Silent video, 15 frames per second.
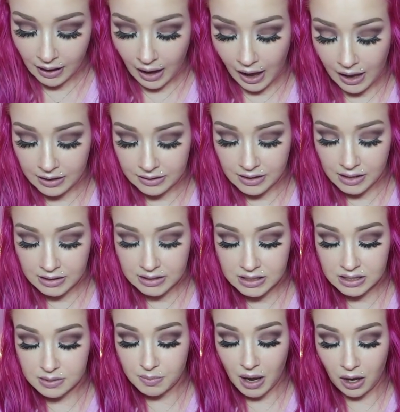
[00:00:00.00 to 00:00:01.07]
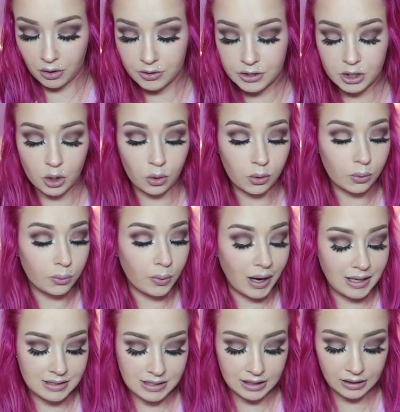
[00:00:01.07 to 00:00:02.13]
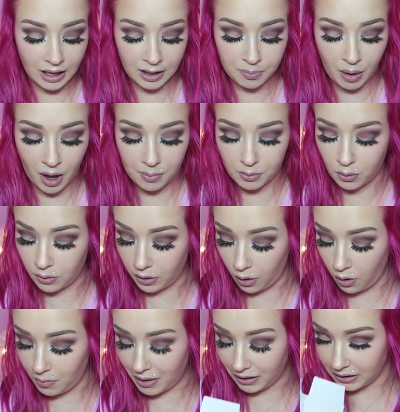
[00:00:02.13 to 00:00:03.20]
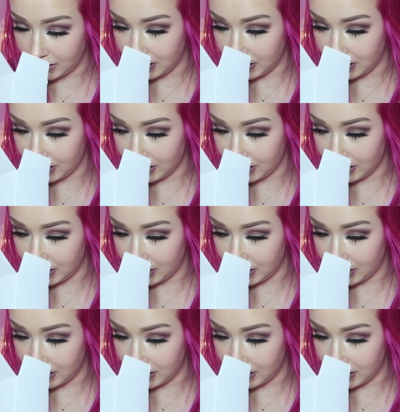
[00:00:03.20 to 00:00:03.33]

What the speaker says: And this smells crazy like popcorn. Oh my